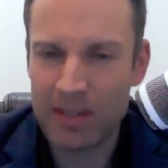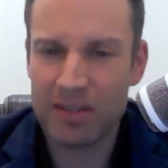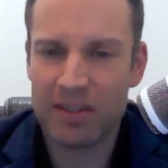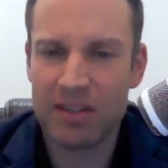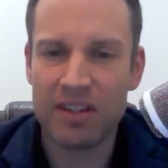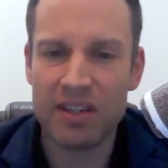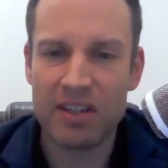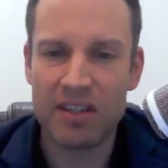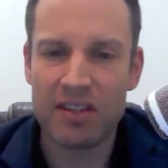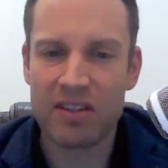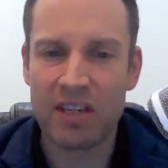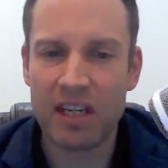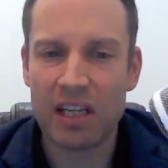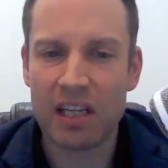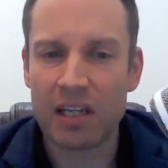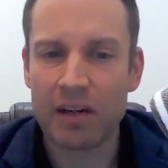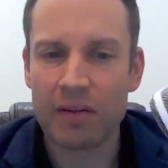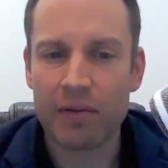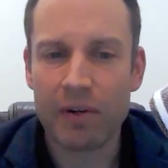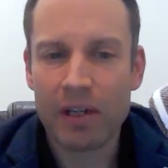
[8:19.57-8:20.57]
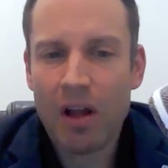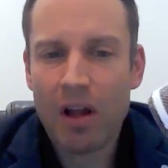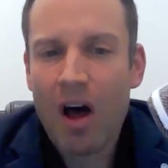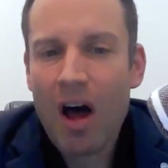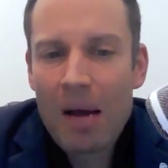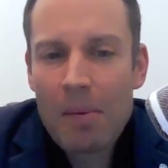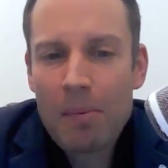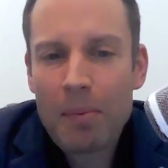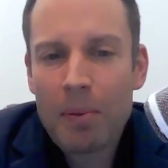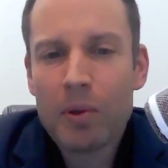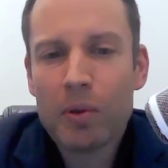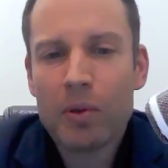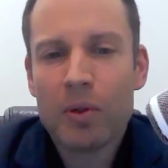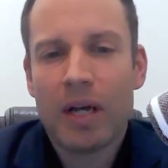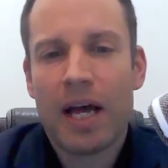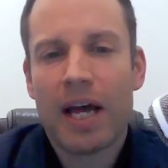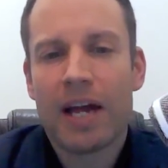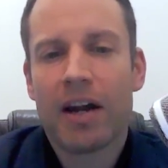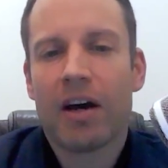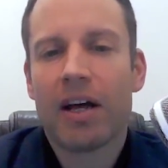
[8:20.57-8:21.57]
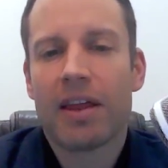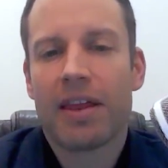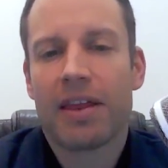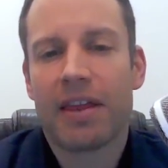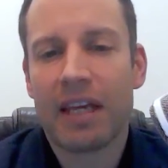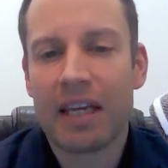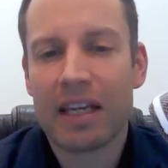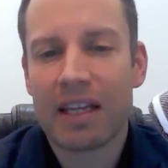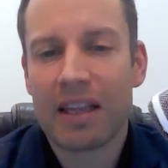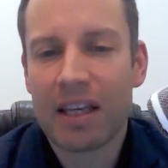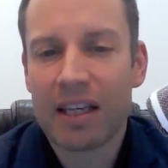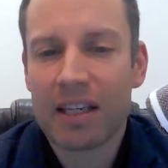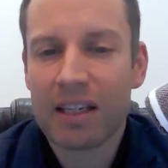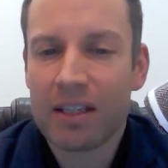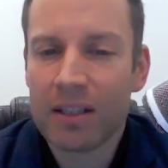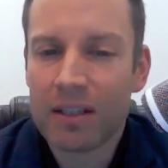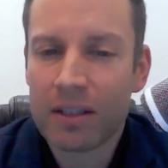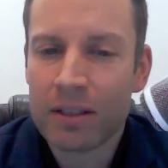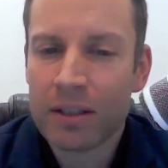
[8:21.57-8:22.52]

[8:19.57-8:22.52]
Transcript: statistically reliable. And I think that